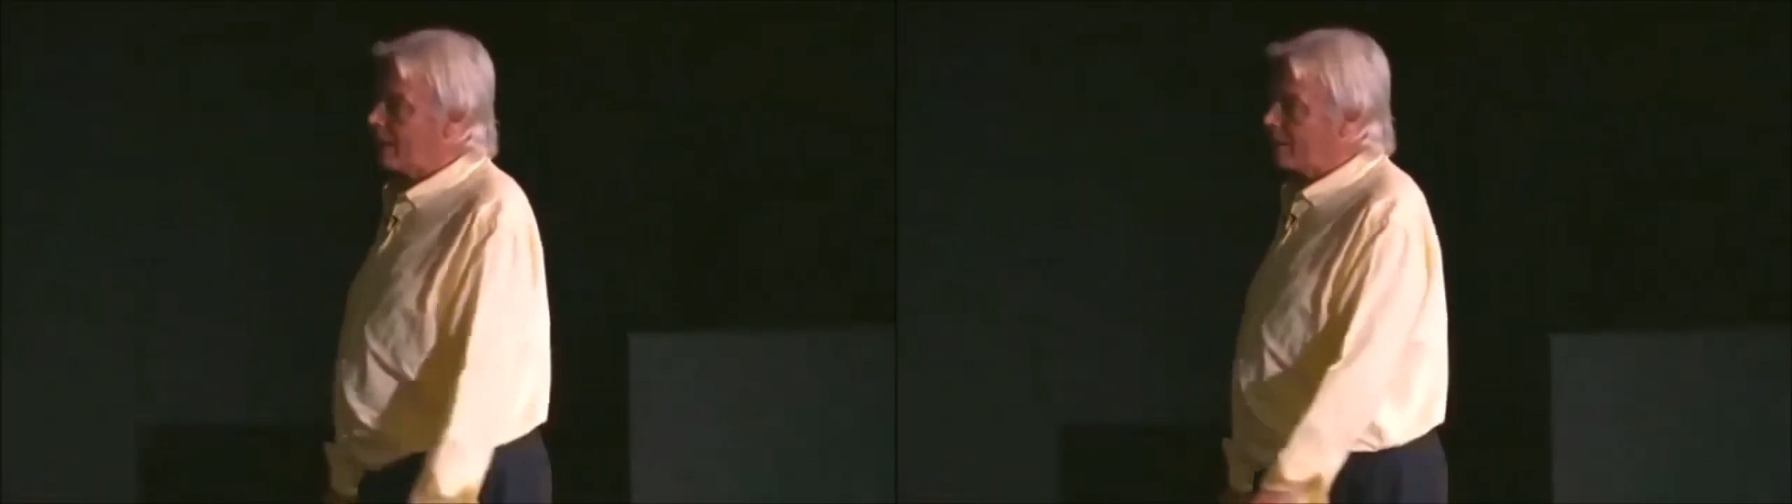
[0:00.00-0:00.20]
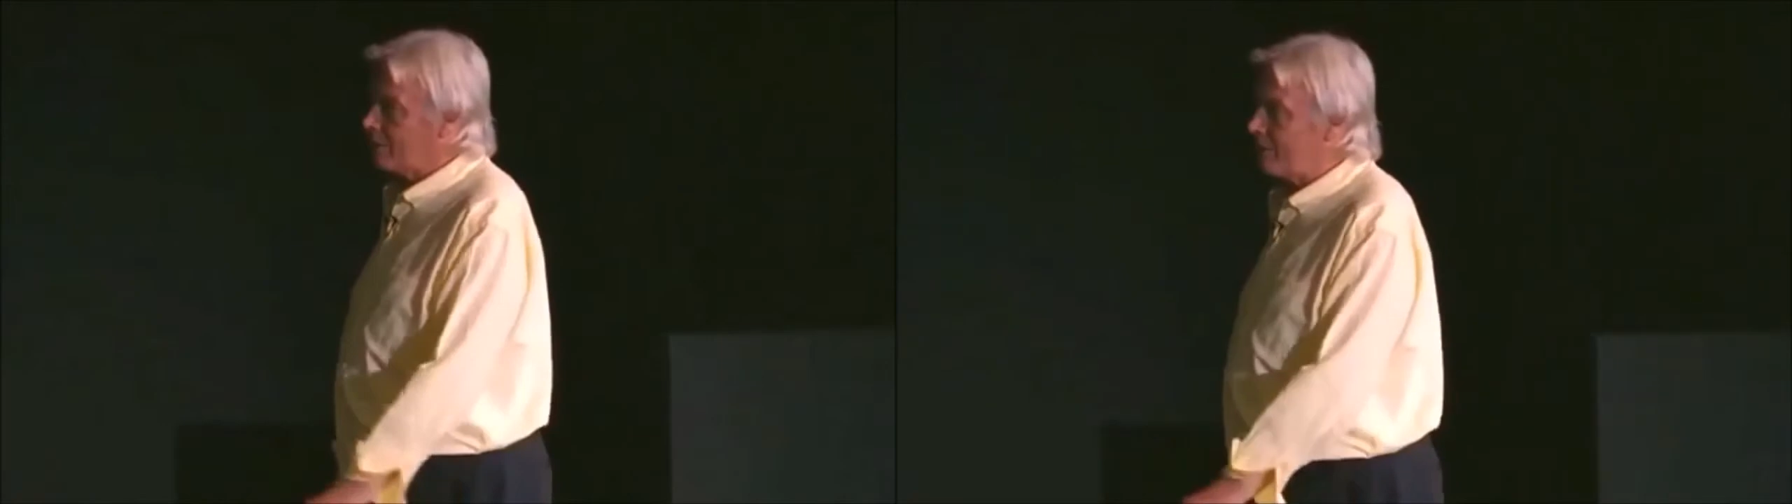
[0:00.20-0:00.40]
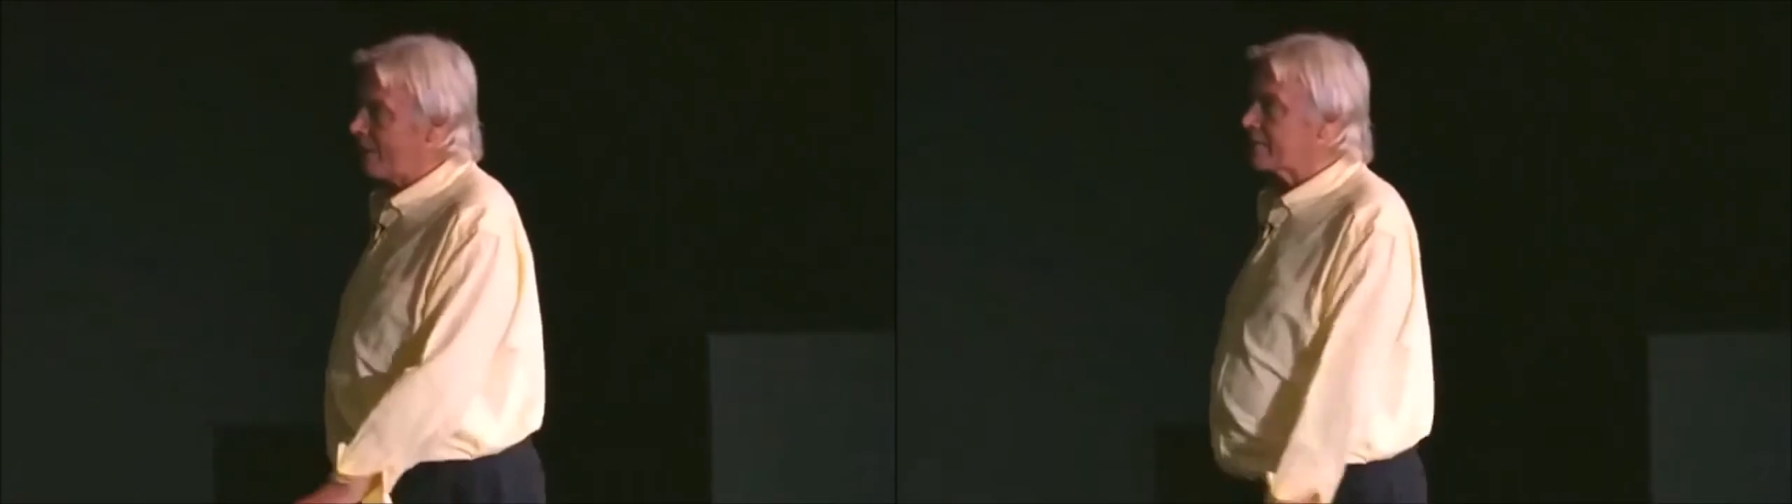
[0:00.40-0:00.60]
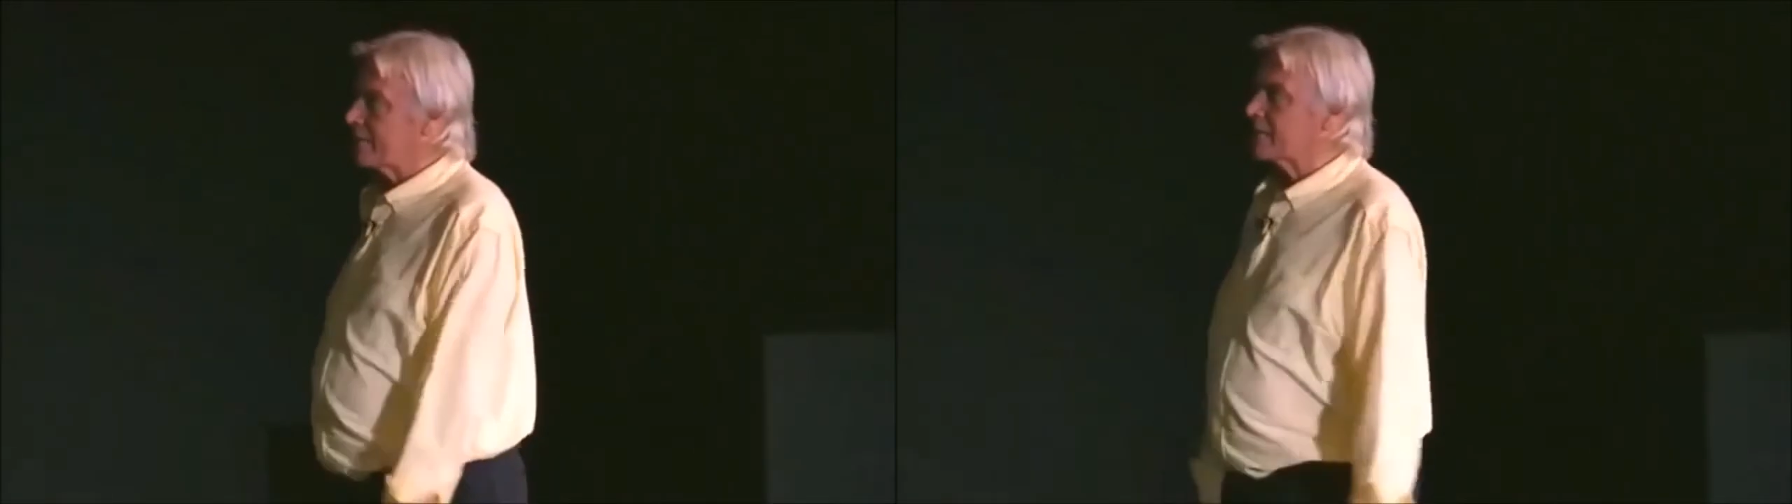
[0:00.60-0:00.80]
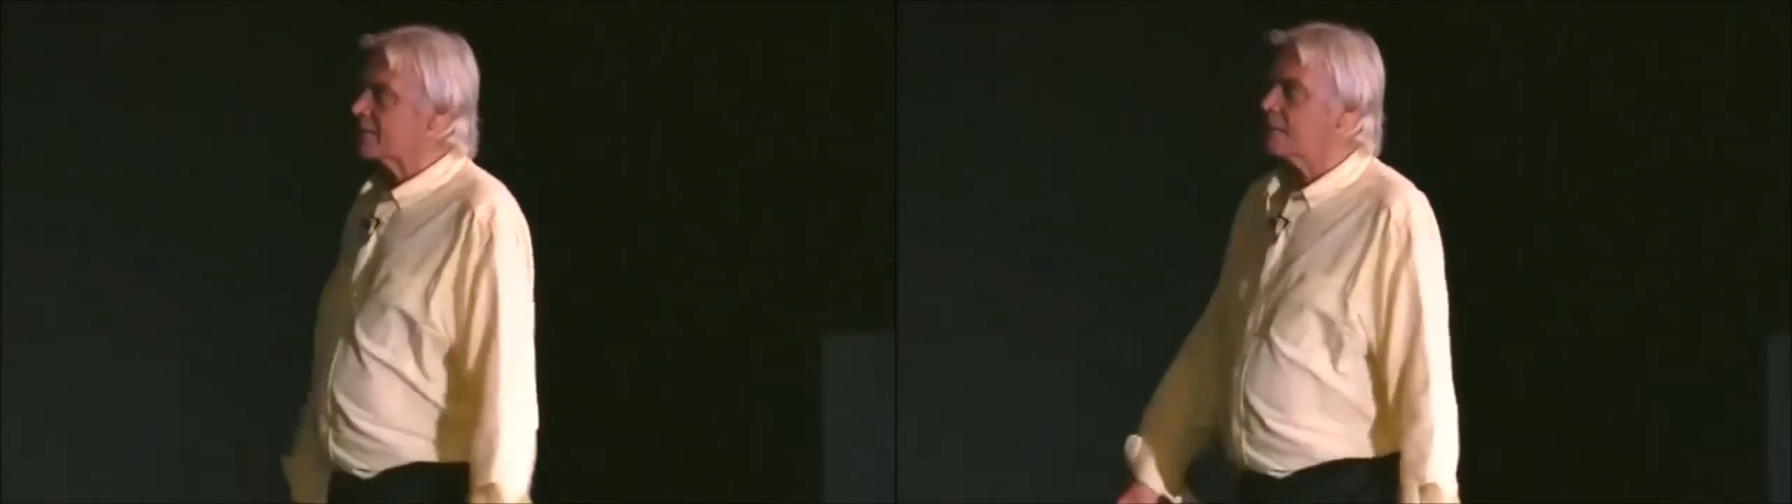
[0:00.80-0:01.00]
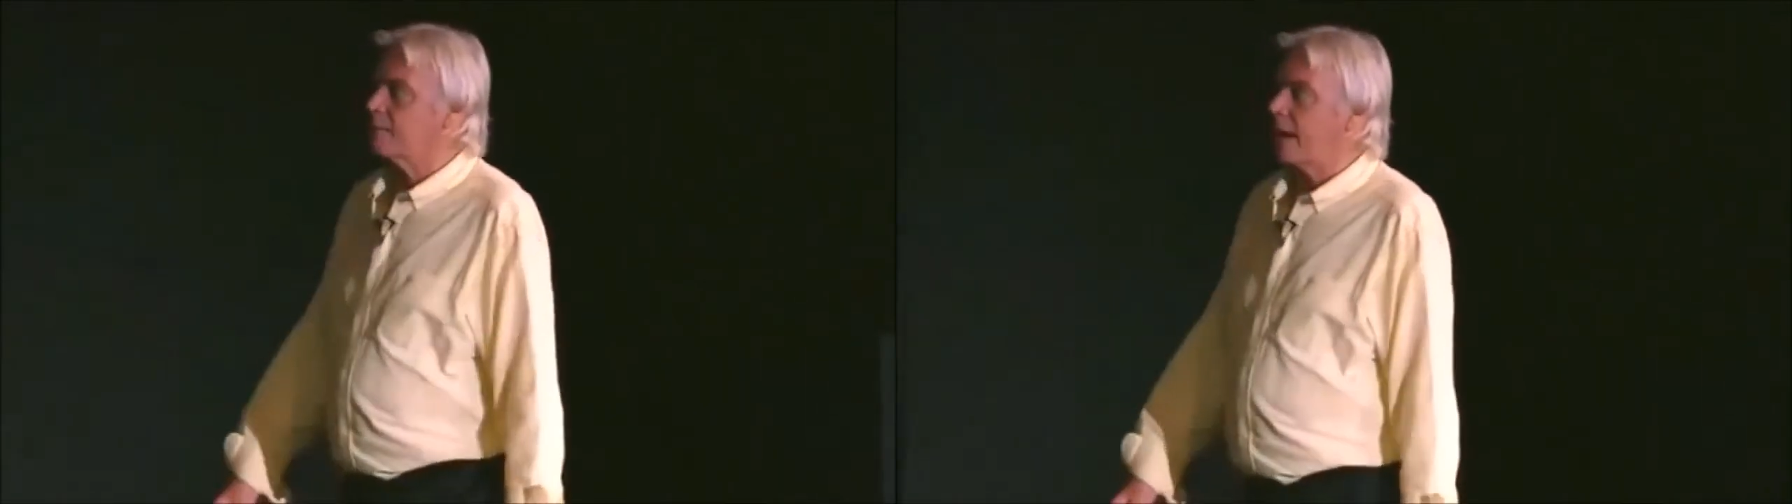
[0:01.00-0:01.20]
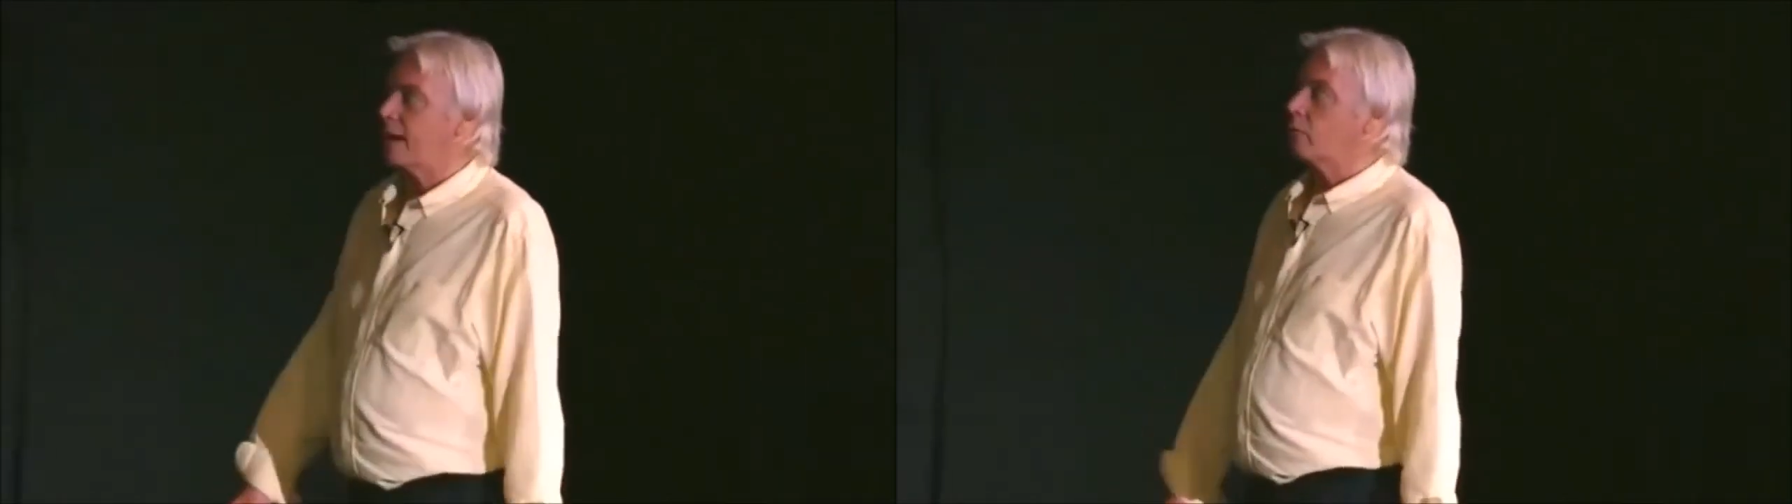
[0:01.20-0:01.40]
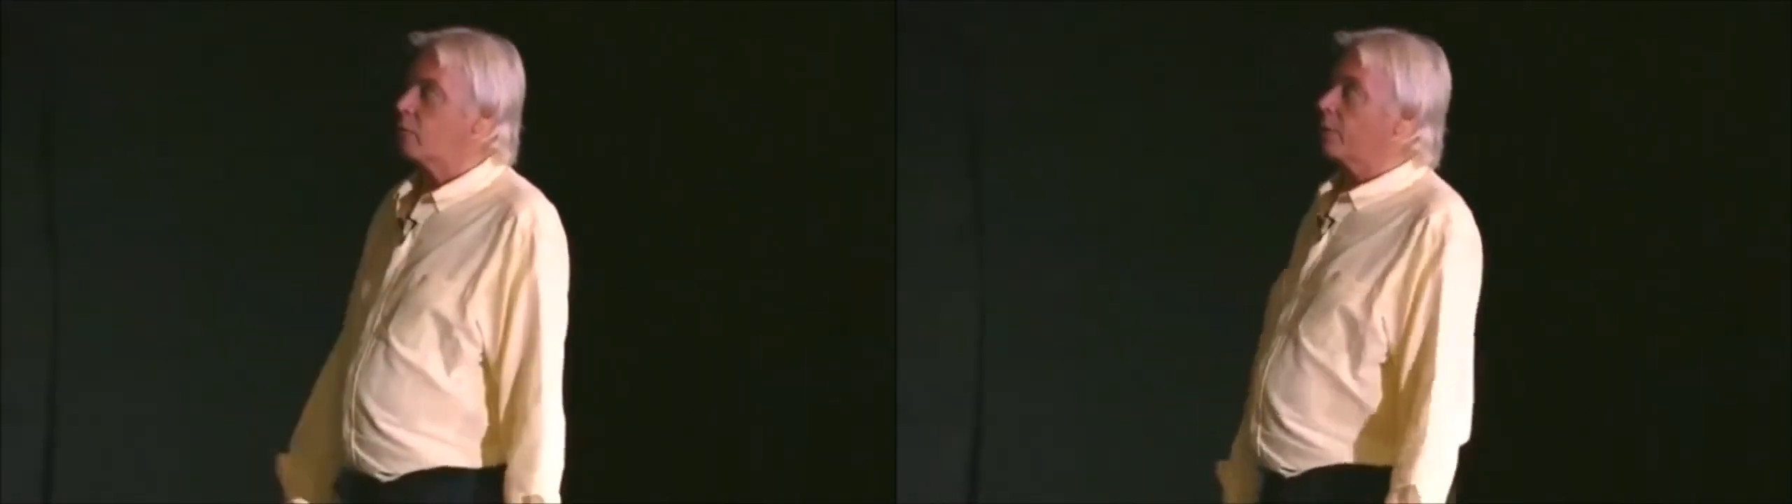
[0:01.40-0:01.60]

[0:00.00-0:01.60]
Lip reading: a fantastic amount of